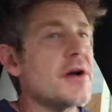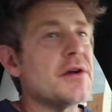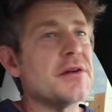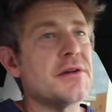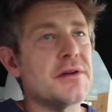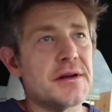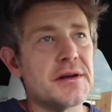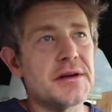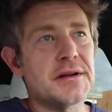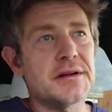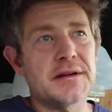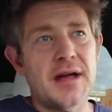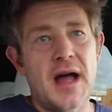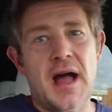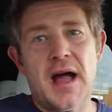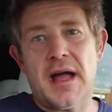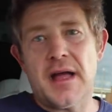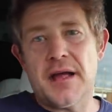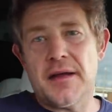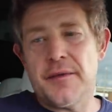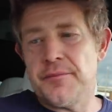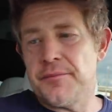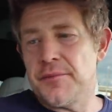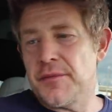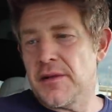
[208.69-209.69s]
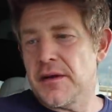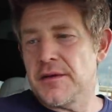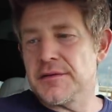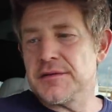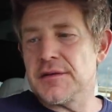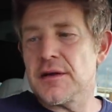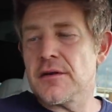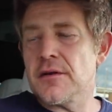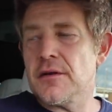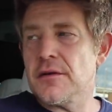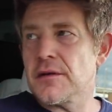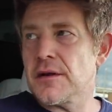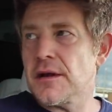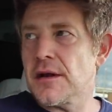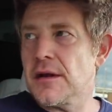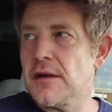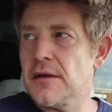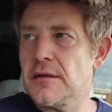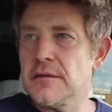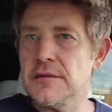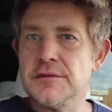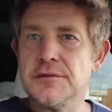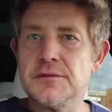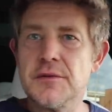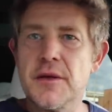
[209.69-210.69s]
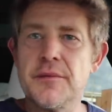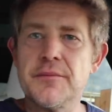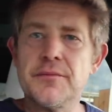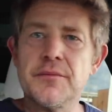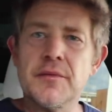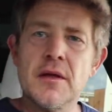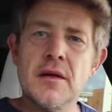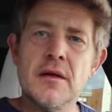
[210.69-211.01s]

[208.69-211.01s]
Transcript: you're gonna die. And I was like, okay, I'll lose weight.